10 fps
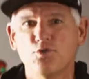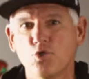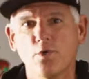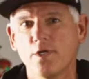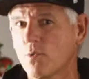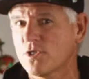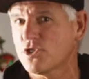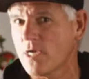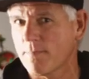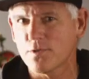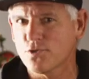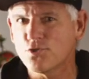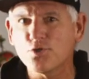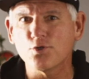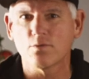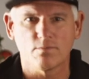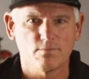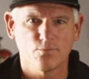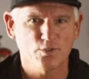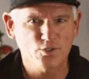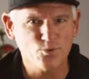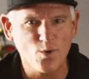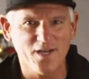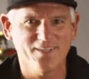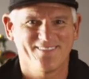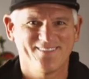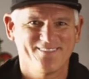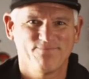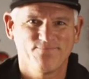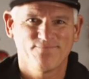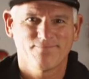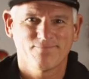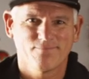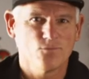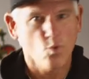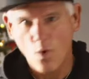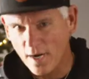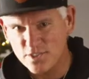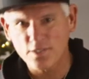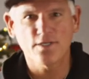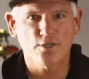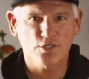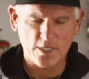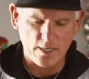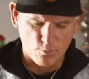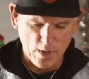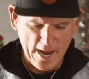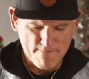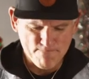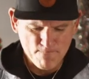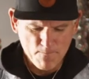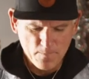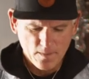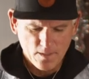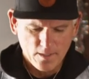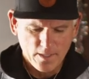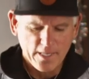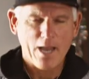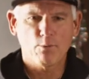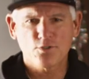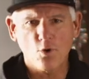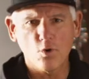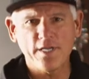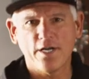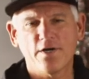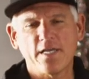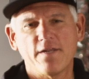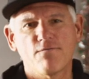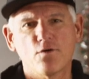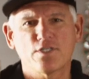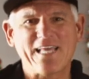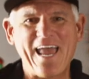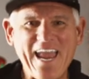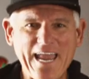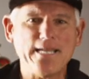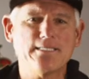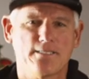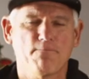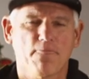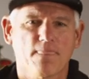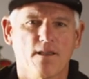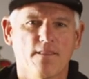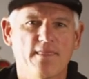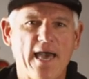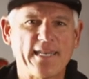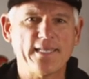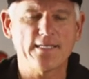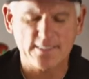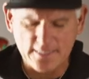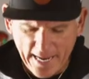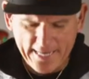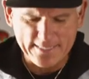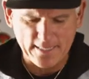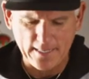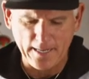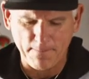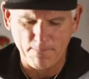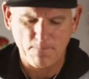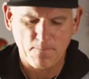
doing what shepherds do, which is what? Watching their sheep, right? And we're told here in verse eight that it is nighttime.